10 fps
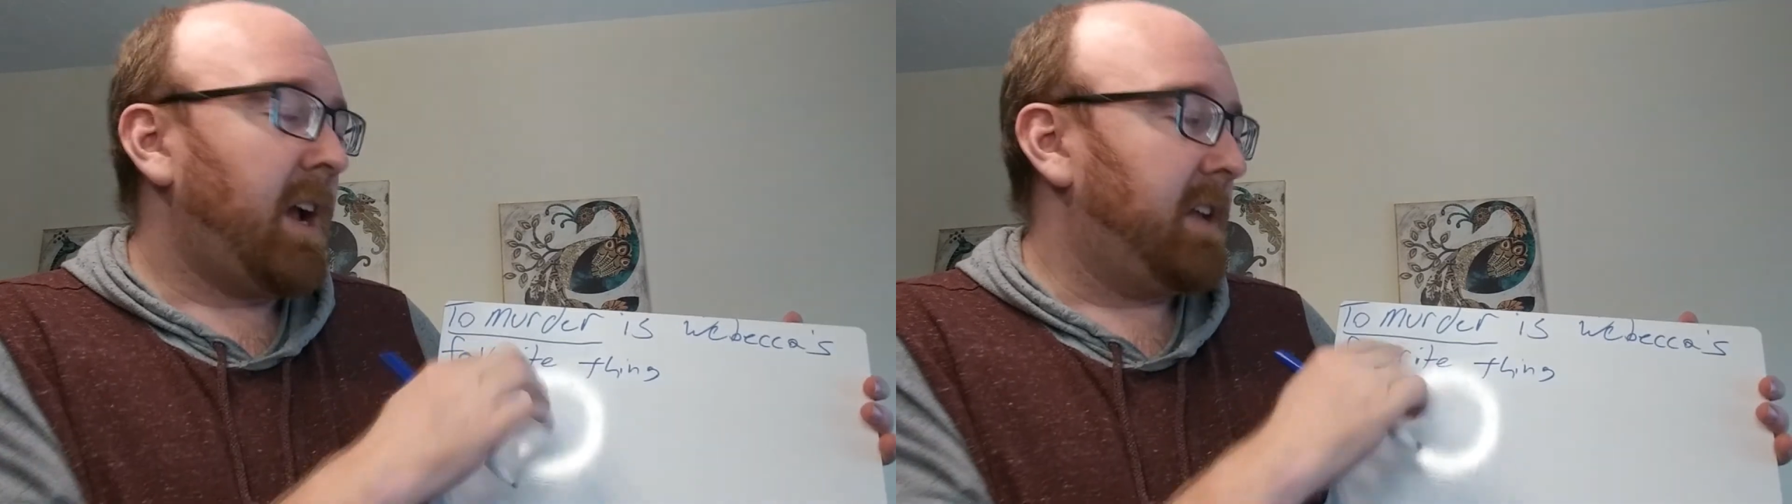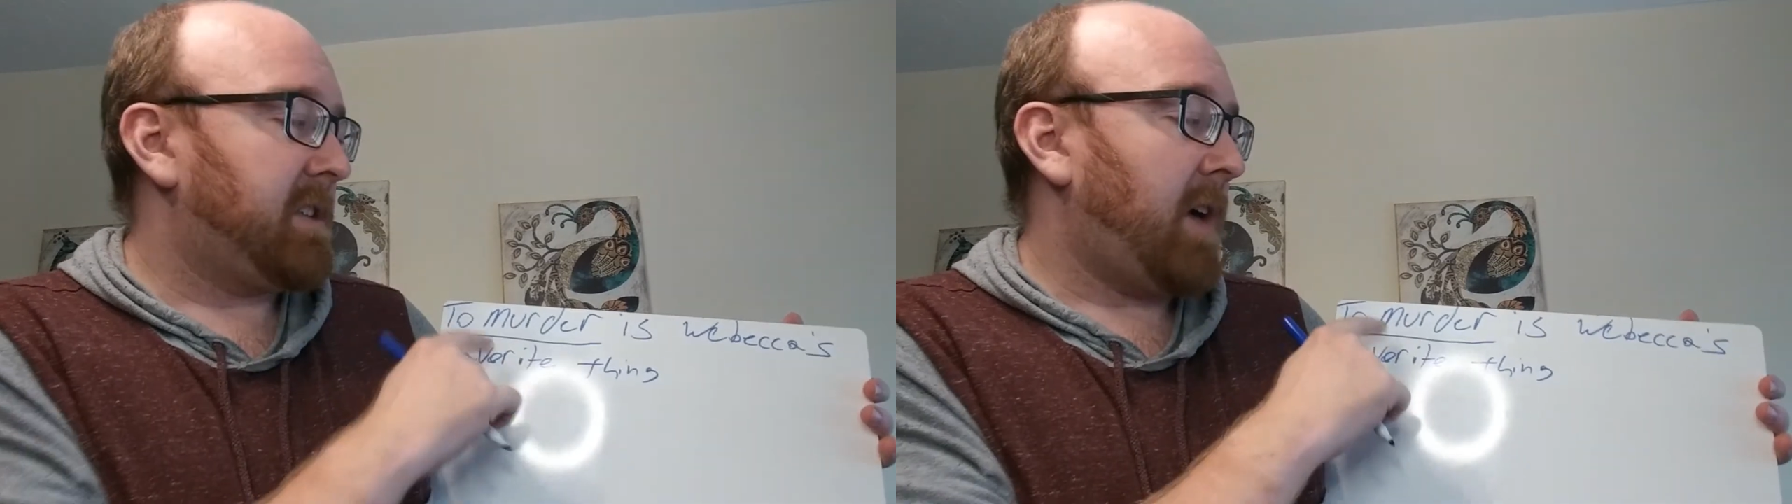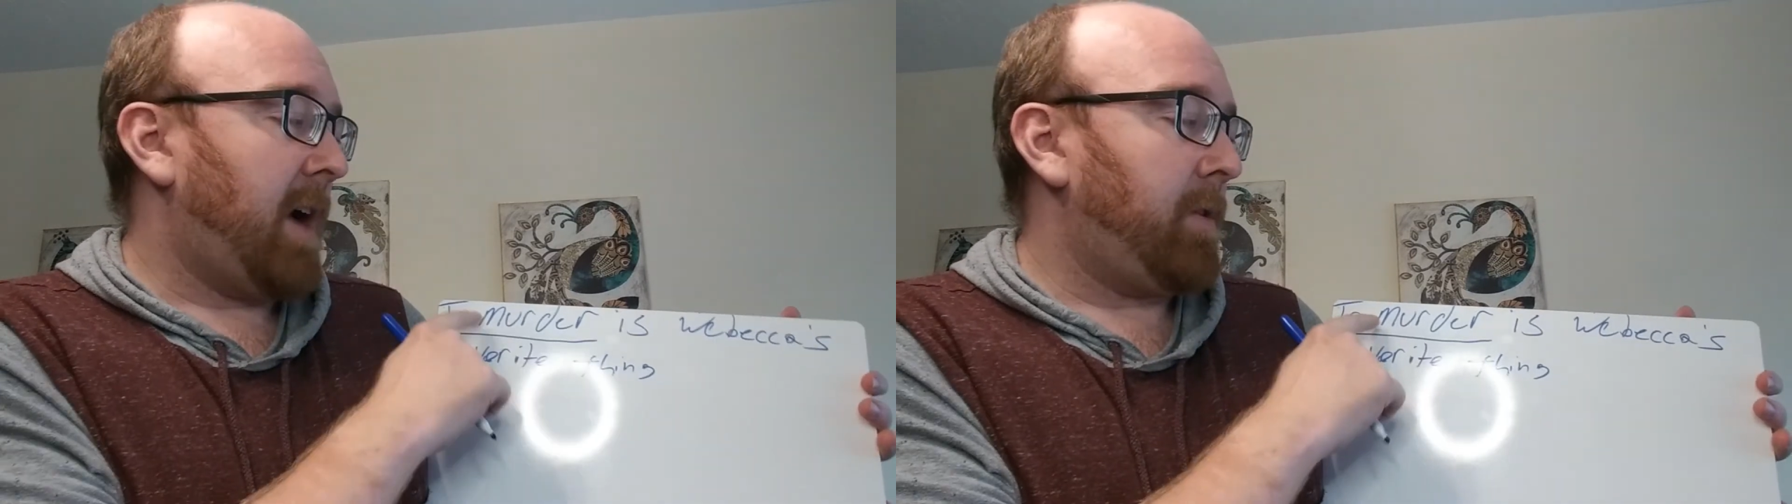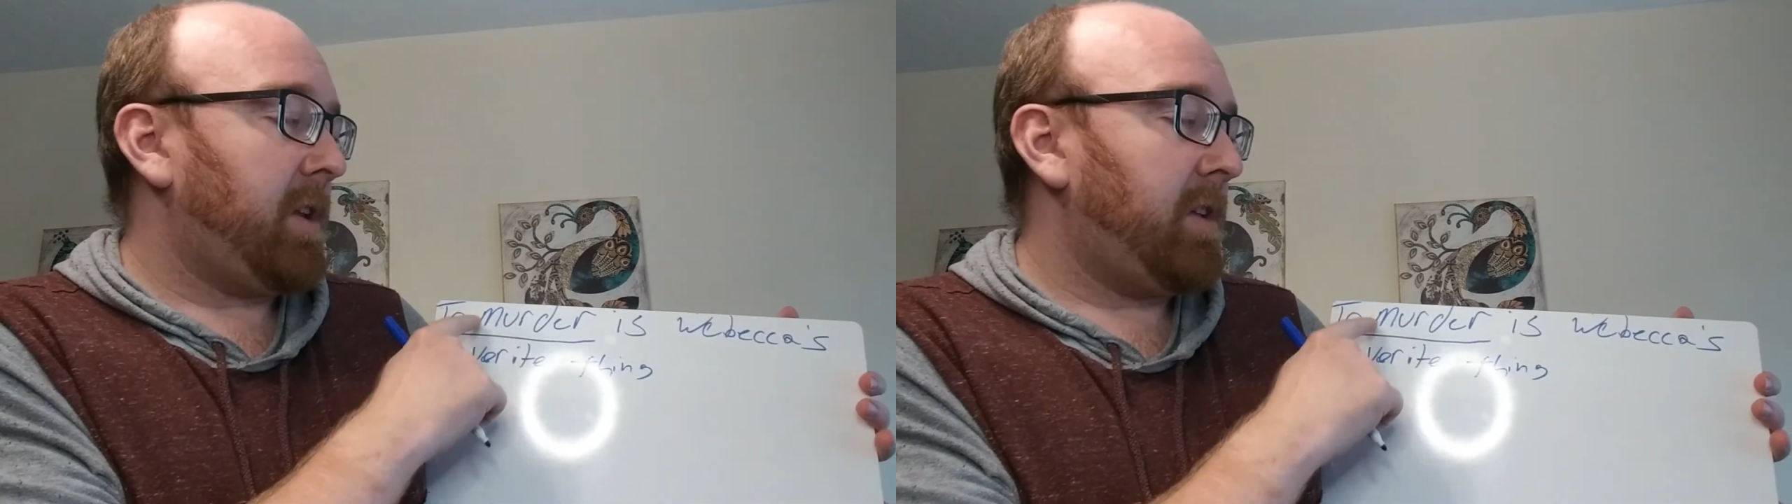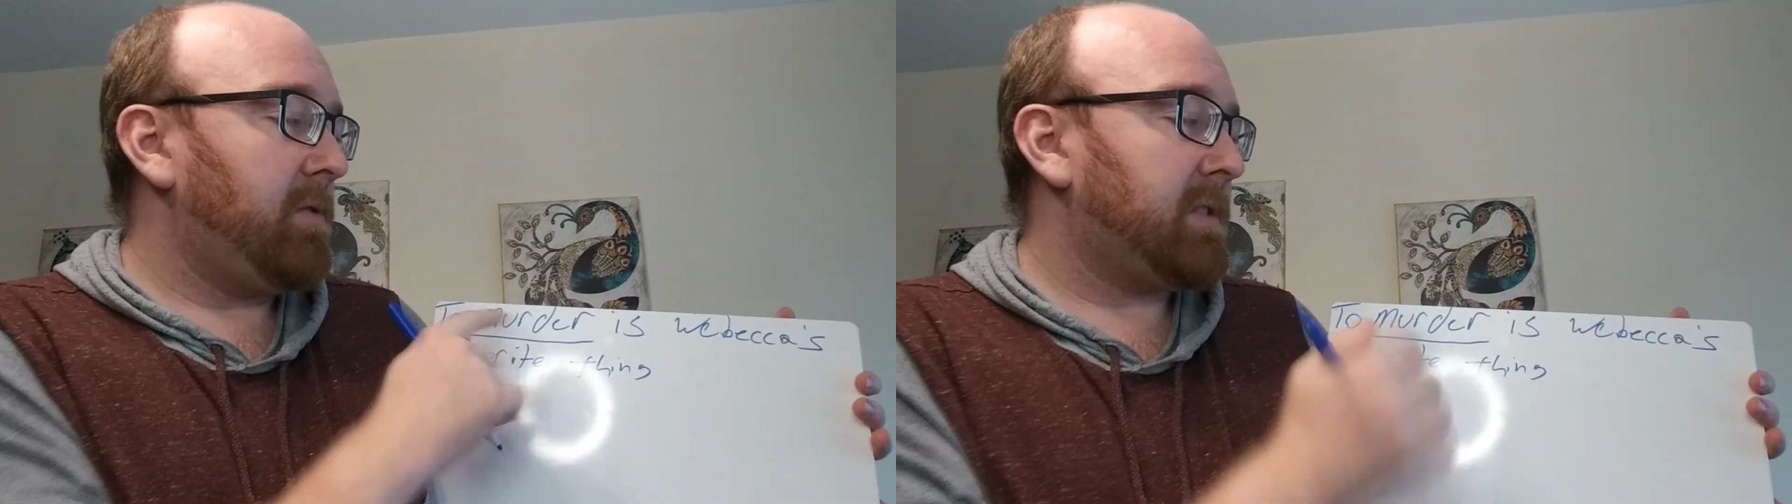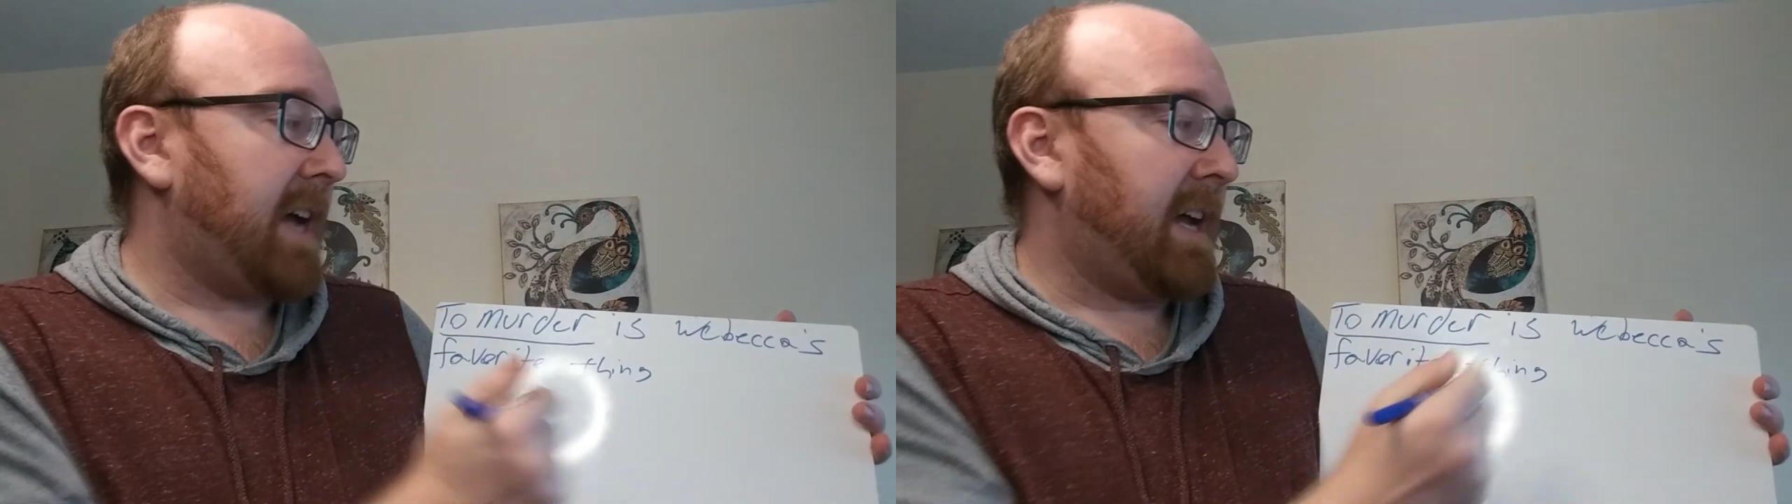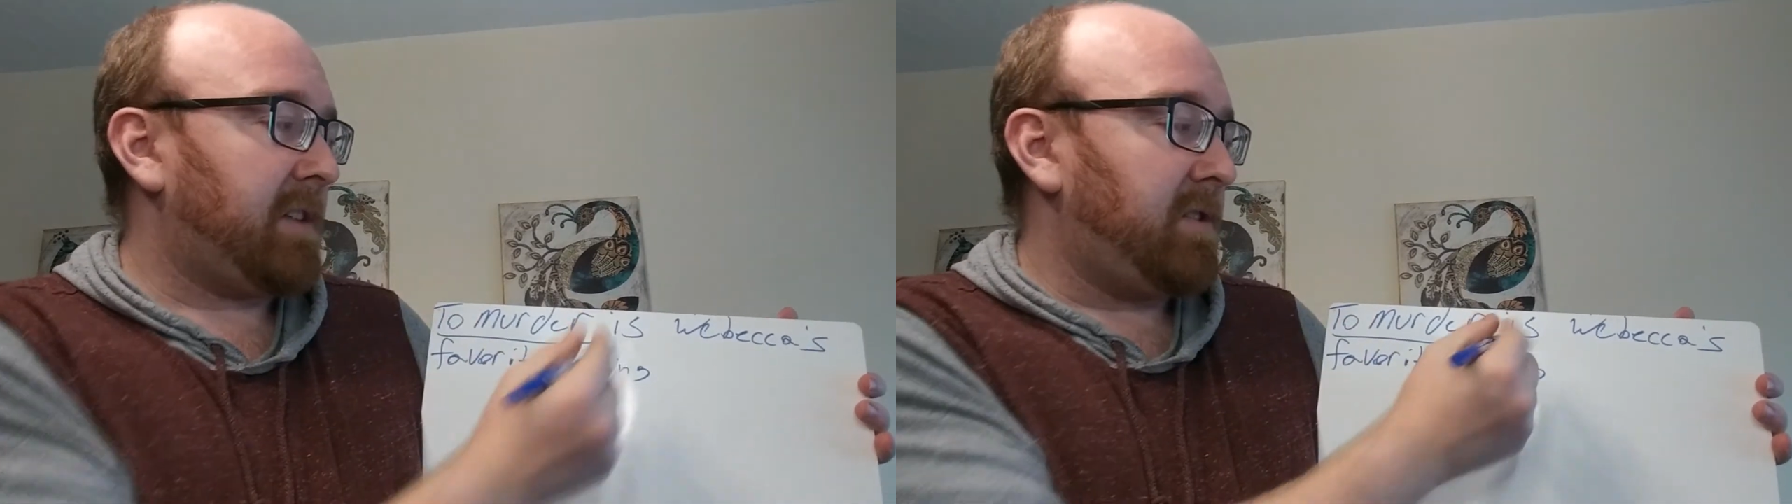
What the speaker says: And so I would use that